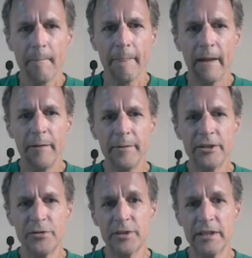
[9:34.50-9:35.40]

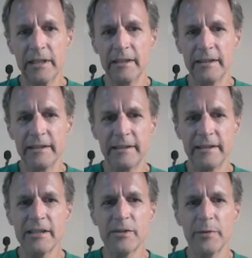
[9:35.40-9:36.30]
Interestingly,
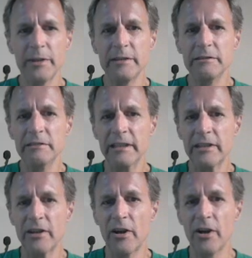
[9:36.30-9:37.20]
this one
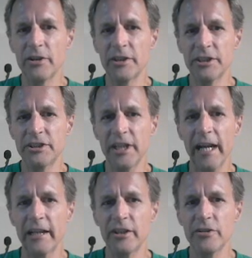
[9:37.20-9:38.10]
is hard to
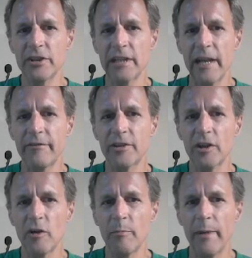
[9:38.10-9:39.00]
check. You just have to
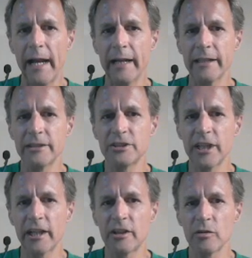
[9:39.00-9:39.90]
go back and
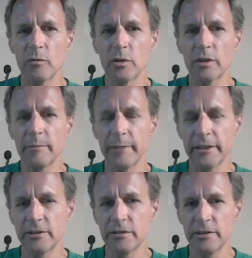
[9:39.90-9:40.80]
check your work and
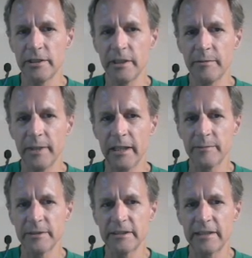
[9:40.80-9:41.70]
make sure you didn't make a
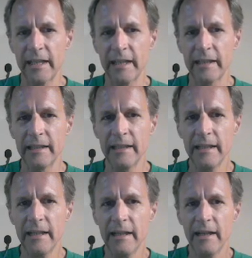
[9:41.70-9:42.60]
mistake.
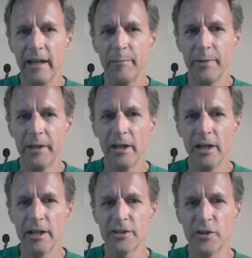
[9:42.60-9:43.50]

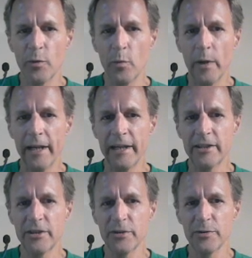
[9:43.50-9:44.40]
Because the way
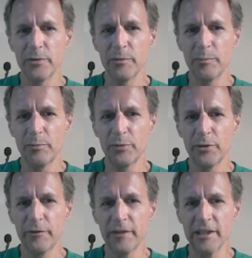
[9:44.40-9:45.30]
to
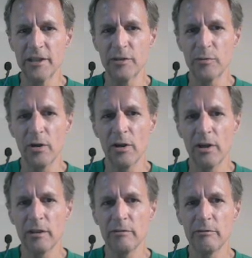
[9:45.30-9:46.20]
prove this is
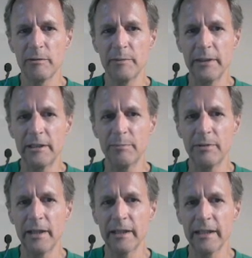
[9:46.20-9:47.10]
wrong would be to
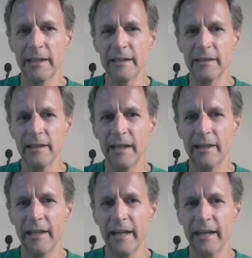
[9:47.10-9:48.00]
plug in
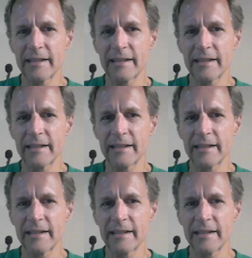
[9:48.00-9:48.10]
a